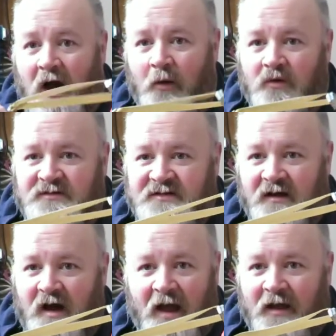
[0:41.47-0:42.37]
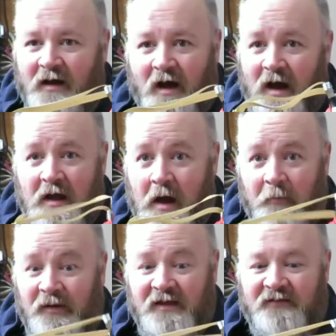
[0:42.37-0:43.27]
I
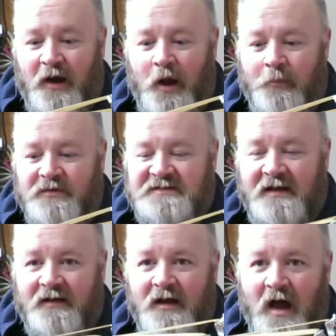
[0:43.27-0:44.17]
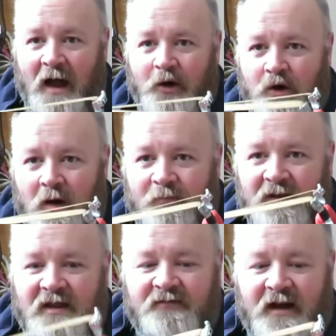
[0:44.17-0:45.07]
believed it 100%. I could not
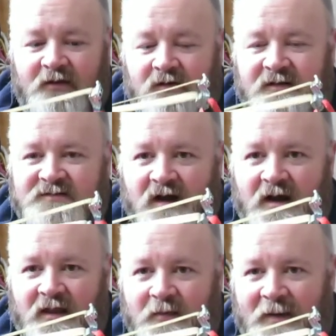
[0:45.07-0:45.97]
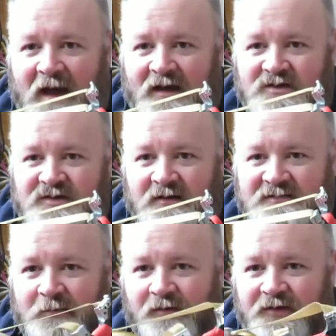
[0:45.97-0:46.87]
believe that I took this guy out of the package and I
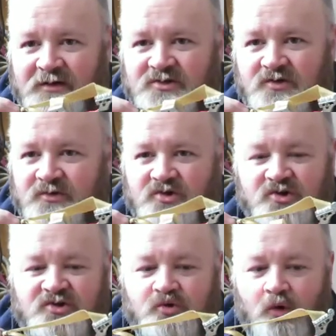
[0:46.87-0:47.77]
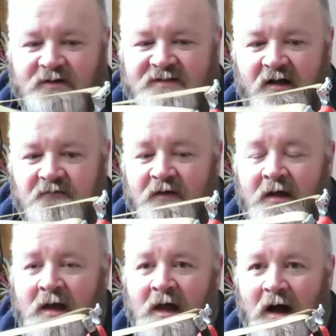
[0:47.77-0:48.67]
was able to just destroy stuff.
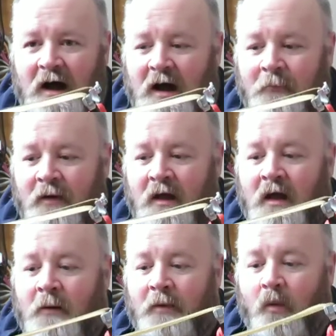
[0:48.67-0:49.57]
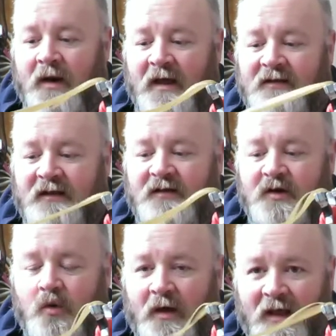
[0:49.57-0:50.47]
But what I did
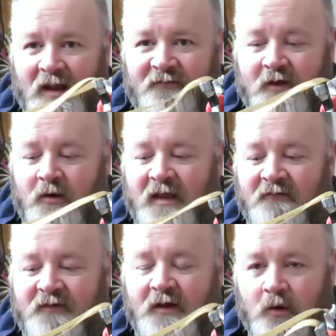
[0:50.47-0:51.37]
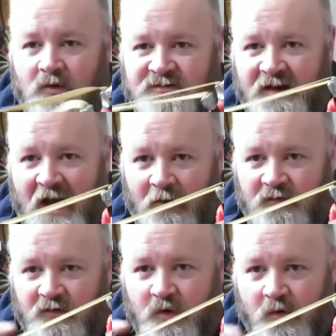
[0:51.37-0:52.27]
do and I left out in that video was on how
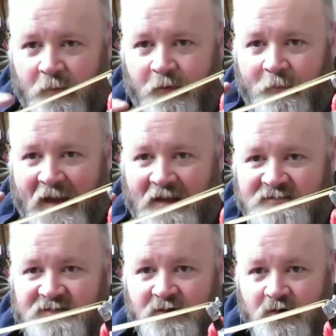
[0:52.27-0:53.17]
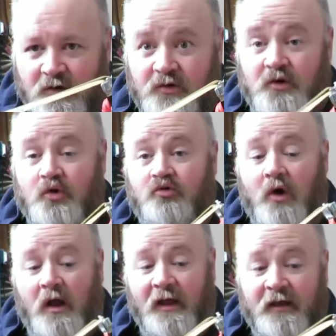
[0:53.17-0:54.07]
to tune up your bands to your
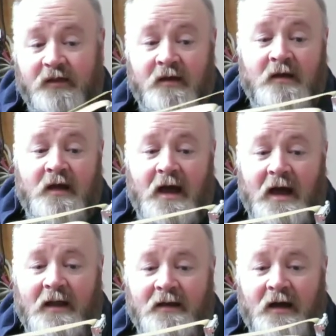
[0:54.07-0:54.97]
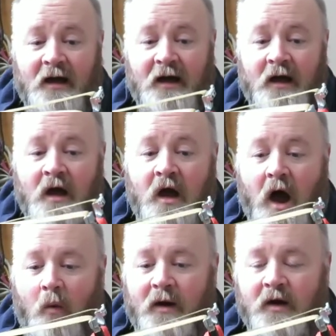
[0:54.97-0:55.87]
draw length. And I
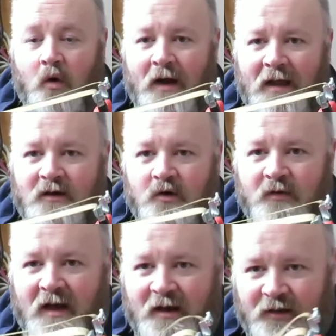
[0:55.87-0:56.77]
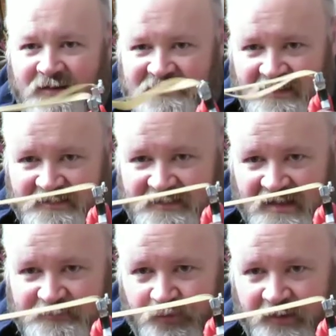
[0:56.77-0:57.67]
want to go ahead and do that. Now you can see this
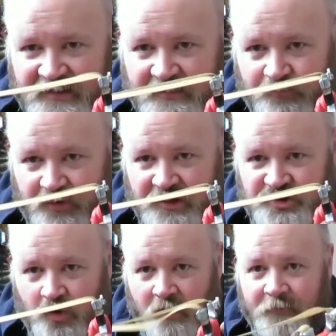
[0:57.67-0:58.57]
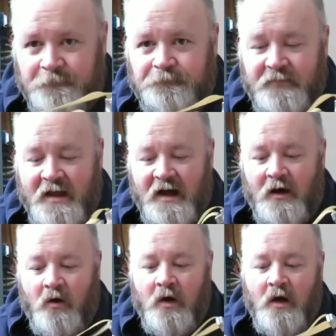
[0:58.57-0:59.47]
guy's pretty short.
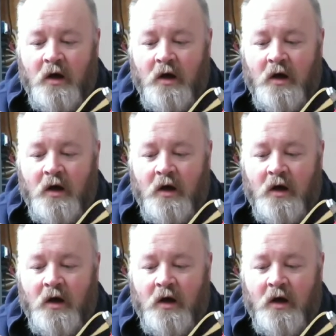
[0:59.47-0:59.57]
Now,